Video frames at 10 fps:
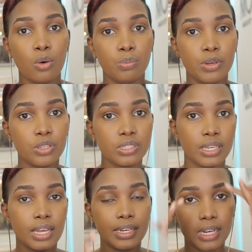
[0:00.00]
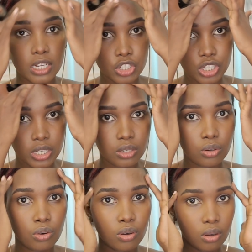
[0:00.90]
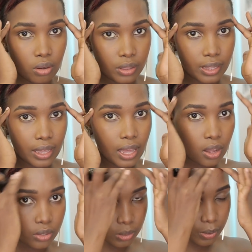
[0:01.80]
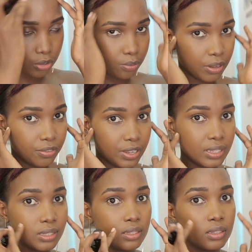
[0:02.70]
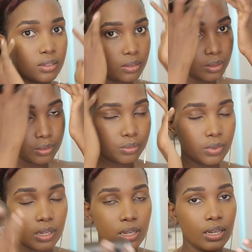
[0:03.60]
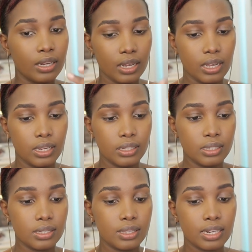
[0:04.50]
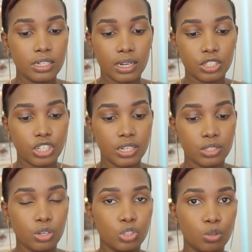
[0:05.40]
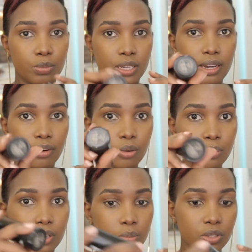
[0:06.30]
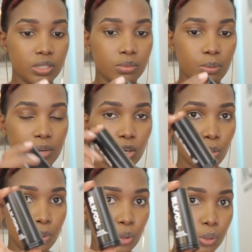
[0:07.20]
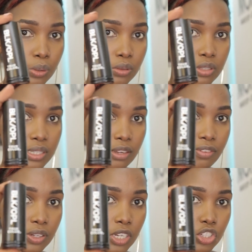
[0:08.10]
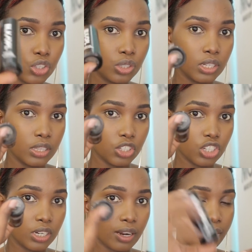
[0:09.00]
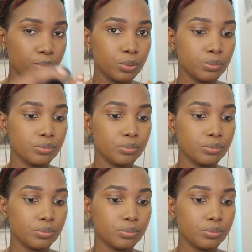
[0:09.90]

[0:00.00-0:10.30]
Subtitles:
I'll be using a darker shade on the outer part of my face, and that dark shade is going to be Carob. I'm using the Black Opal Stick Foundation in the shade Carob,